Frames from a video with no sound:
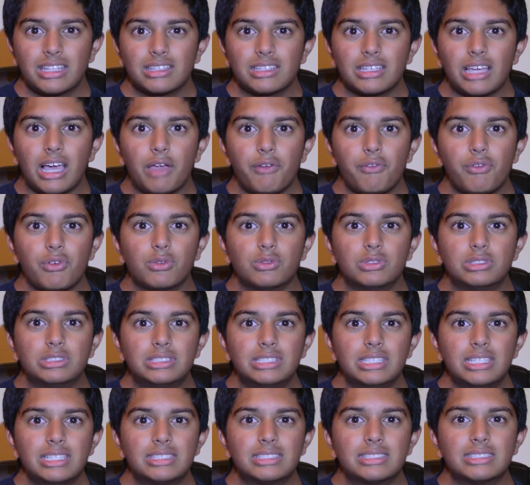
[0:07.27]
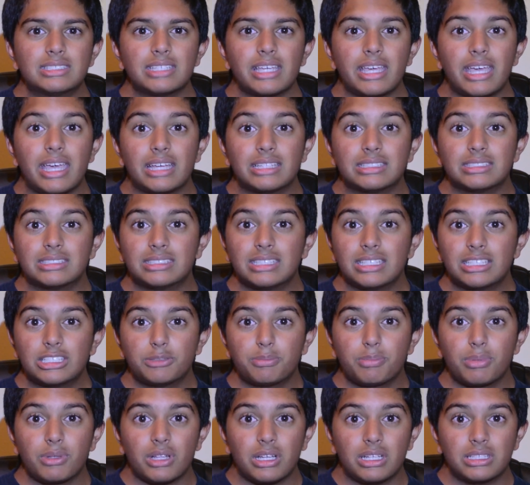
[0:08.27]
the iPhone 6 and
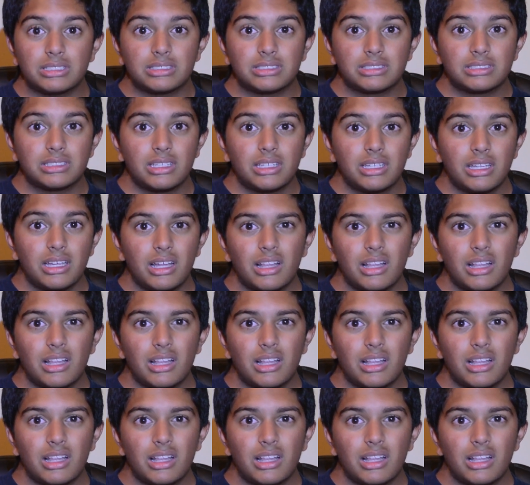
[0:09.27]
6 Plus.